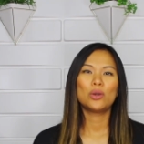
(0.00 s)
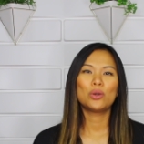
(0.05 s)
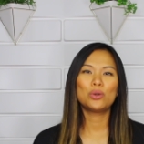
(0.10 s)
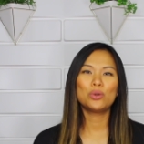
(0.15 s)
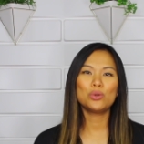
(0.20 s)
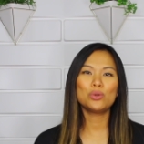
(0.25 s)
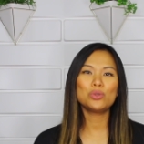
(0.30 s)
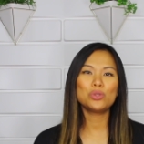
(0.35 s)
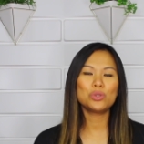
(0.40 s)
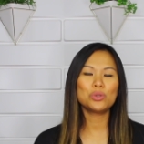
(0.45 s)

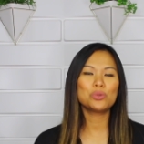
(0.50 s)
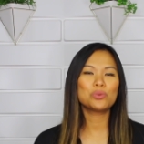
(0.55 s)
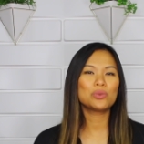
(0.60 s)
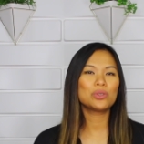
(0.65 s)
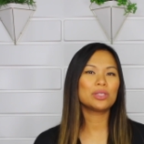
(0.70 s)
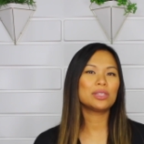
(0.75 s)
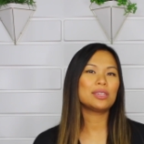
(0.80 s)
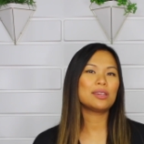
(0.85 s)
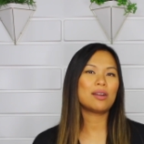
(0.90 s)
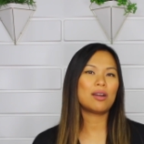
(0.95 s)
who you
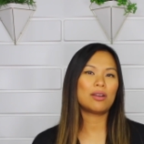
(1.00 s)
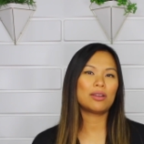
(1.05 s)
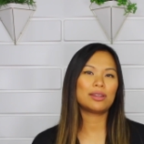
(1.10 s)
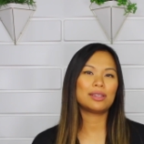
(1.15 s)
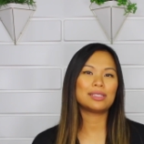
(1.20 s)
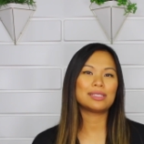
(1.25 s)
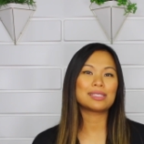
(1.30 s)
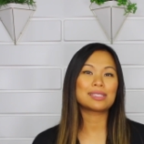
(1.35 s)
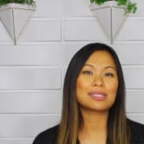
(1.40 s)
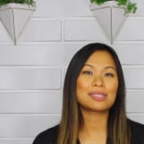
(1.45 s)
really are
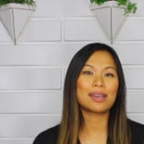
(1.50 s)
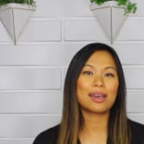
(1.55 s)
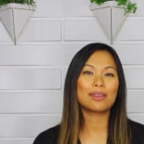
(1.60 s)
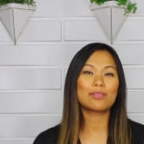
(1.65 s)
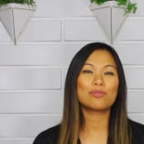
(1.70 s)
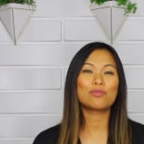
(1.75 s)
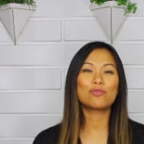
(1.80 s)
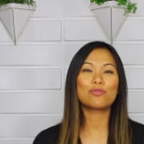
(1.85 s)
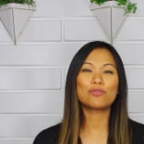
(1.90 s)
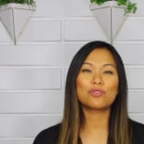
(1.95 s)

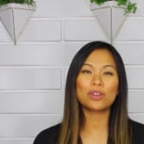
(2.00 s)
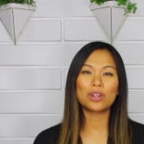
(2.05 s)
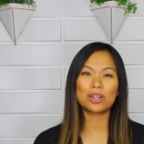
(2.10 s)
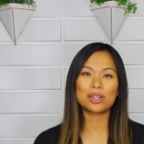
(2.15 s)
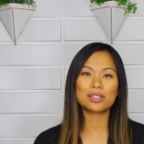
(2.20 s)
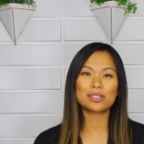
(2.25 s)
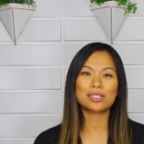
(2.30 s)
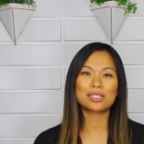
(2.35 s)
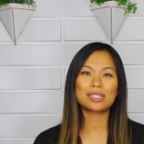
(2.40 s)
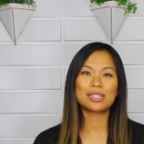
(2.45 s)
inside
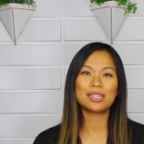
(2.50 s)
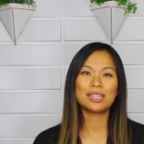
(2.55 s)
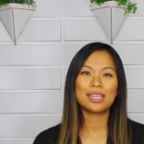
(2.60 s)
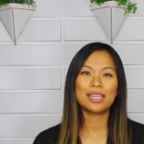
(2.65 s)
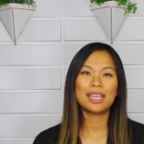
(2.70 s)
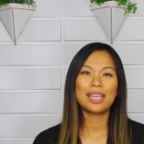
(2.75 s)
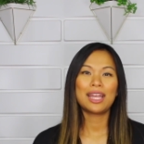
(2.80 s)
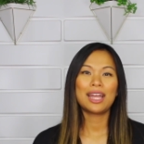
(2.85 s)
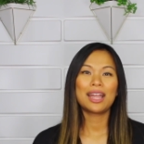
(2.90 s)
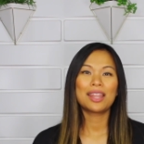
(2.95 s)
first,
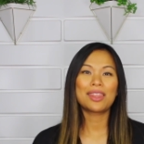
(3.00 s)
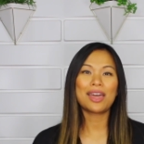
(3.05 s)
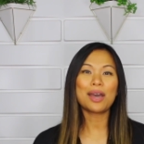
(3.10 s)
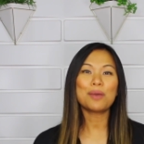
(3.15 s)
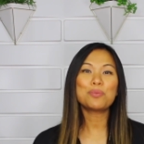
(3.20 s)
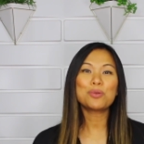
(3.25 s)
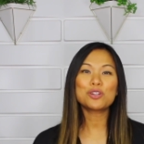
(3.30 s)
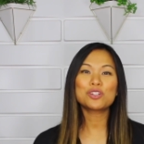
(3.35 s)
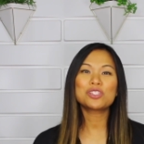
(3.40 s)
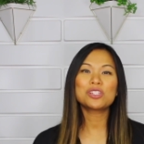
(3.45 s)

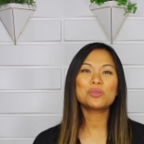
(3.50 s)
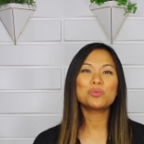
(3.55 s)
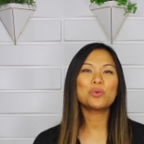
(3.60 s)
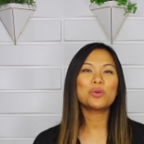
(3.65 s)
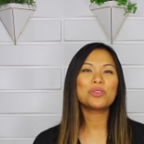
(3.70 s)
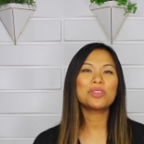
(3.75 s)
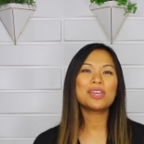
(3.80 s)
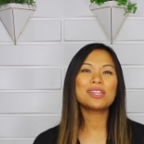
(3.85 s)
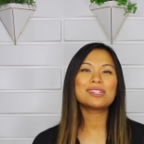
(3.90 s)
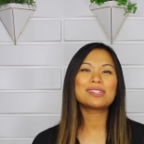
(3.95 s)
that person
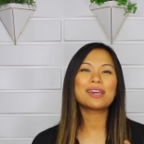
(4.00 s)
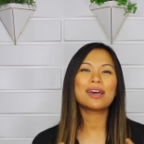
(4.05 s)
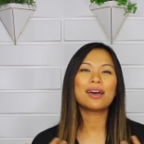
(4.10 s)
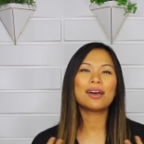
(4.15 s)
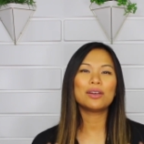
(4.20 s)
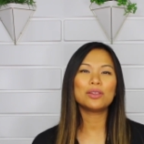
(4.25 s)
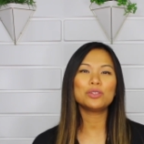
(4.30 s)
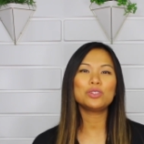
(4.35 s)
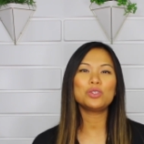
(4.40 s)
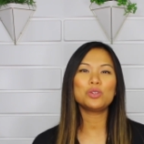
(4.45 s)
will then
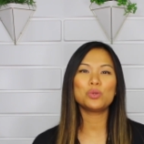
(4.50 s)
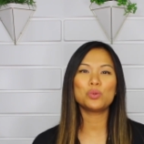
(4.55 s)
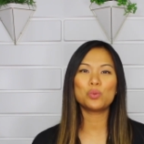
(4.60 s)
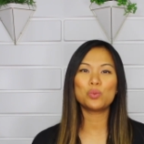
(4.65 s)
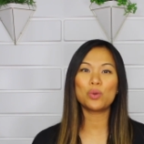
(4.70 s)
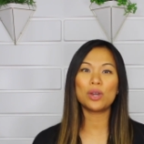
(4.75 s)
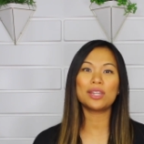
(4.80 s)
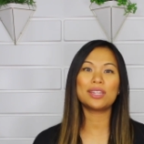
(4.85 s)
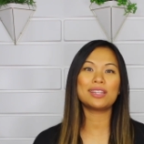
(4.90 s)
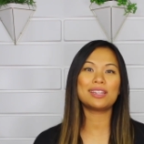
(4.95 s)
tell you
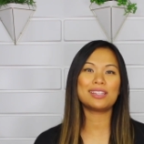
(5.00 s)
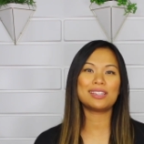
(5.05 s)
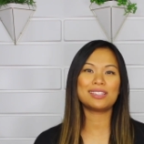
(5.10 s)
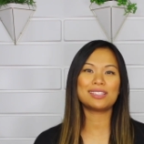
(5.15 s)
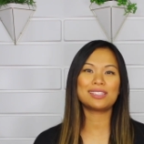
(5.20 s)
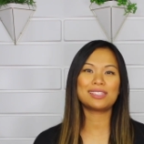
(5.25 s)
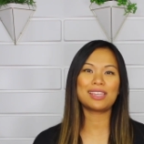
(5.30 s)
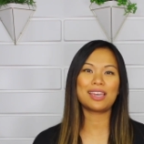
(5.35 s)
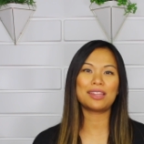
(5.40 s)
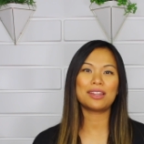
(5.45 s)
what it
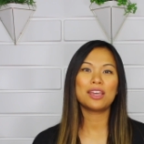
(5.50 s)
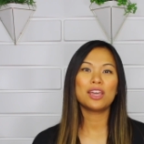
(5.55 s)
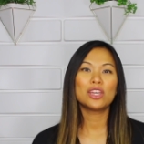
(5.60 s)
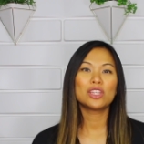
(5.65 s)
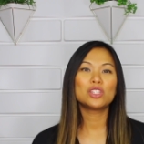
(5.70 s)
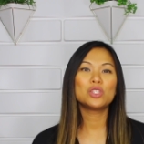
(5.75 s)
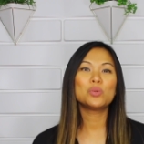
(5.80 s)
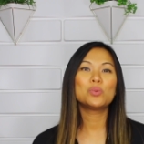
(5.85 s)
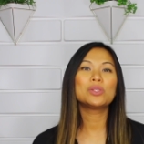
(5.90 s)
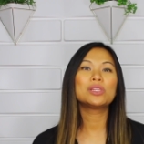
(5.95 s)
is that
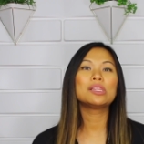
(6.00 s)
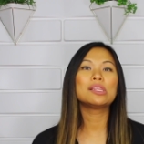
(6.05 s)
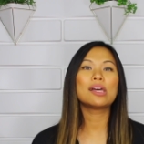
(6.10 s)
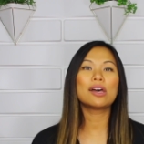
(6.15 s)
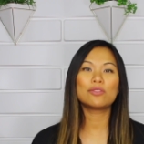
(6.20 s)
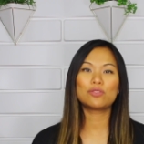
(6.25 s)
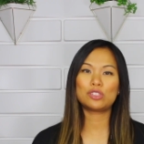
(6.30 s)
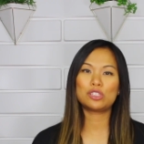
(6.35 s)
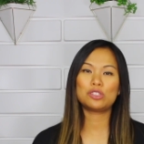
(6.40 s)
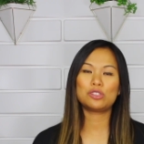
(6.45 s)
you would
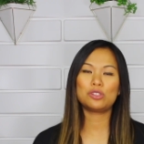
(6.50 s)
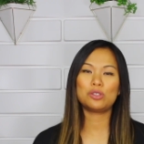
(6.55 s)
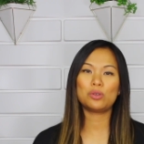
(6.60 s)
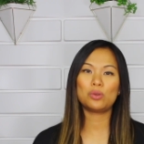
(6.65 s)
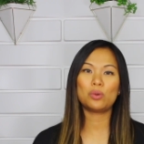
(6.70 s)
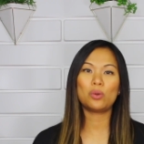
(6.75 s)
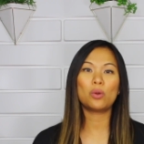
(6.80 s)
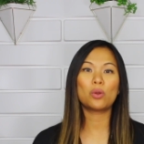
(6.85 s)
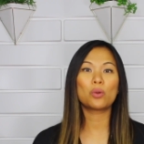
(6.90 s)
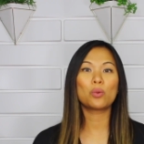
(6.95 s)
love to
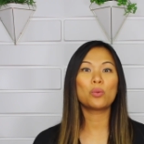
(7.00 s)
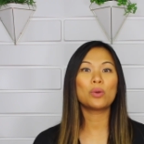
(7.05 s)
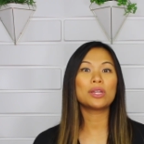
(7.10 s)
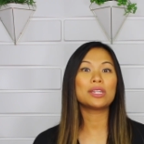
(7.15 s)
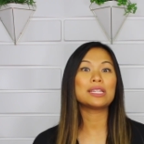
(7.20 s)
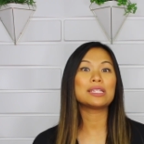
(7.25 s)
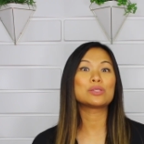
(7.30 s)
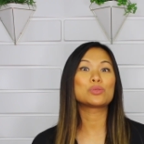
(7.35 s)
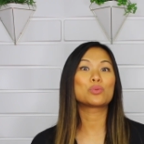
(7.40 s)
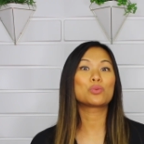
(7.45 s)
do or
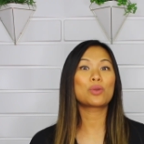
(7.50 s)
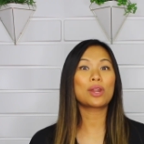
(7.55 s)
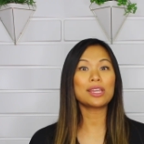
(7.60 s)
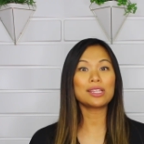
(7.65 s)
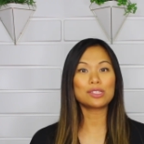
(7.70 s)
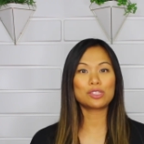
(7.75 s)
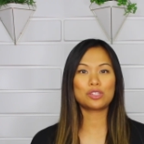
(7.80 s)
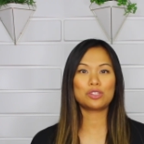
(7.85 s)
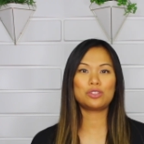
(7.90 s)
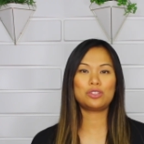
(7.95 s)
what is
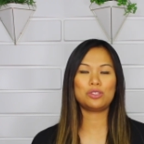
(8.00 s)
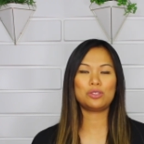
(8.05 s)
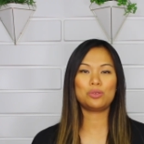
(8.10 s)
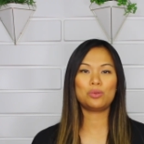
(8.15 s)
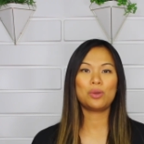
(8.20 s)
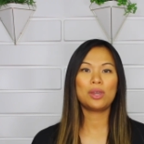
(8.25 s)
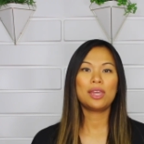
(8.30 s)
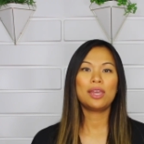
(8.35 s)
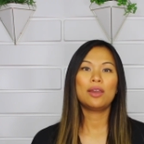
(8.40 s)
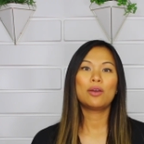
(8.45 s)
right to
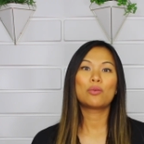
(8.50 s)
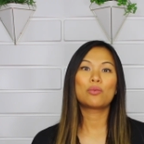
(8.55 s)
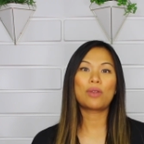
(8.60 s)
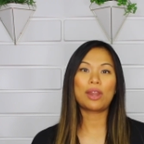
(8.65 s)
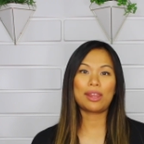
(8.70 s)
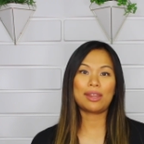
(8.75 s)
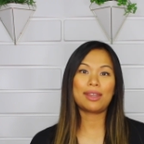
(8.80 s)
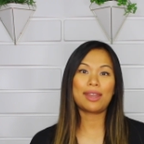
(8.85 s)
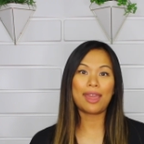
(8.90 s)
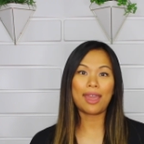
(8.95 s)
do
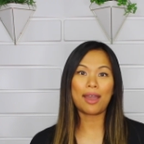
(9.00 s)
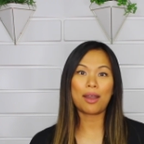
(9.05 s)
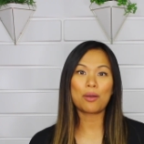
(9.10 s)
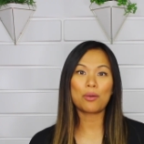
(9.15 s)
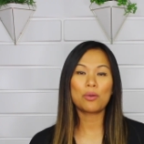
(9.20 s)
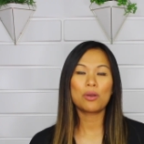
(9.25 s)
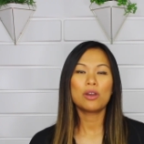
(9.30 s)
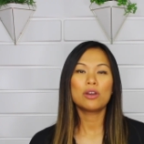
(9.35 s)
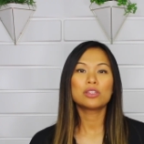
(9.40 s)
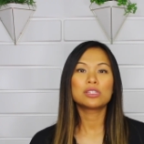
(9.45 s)
right
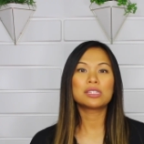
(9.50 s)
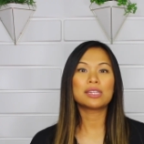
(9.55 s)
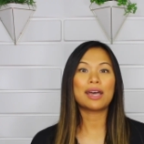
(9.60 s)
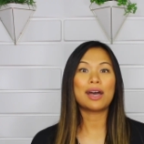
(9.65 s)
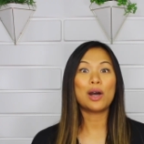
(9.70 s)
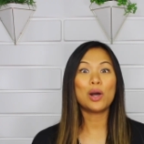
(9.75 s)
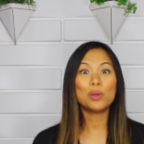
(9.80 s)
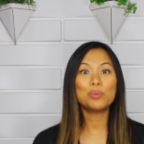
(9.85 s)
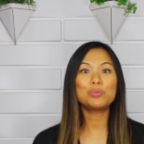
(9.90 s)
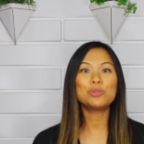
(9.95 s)
now to
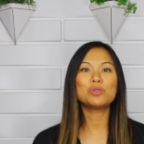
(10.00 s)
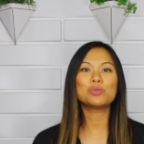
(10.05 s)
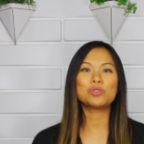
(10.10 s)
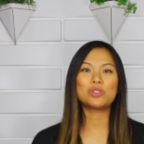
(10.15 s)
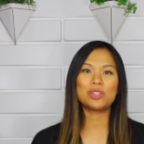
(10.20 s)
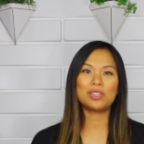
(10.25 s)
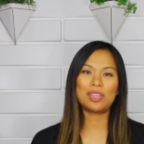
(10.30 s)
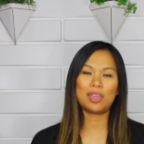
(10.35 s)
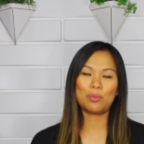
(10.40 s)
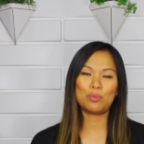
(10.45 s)
help you
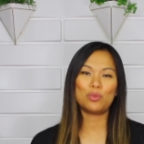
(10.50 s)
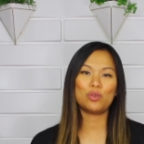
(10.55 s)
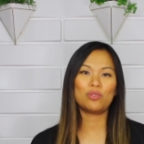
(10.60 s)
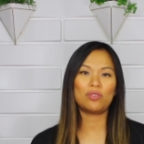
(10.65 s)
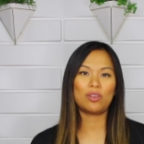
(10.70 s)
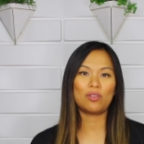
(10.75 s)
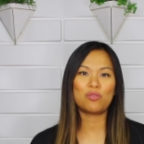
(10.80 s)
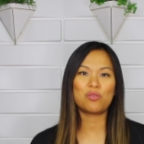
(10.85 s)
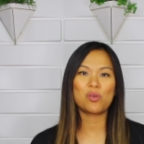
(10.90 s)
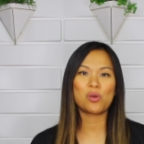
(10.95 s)
to get
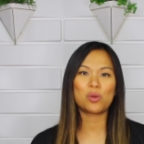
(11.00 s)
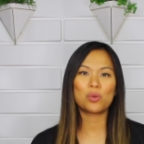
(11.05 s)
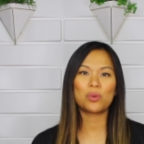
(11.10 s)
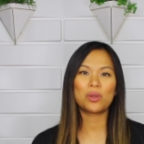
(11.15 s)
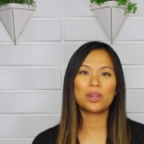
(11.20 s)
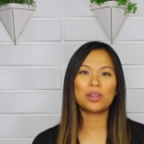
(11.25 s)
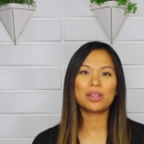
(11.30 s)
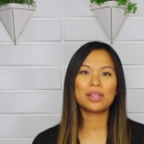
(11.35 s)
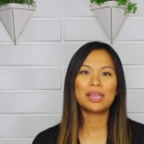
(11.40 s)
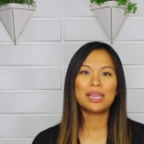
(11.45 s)
moving
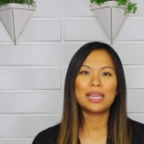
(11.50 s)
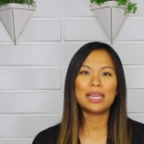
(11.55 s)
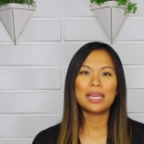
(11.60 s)
forward.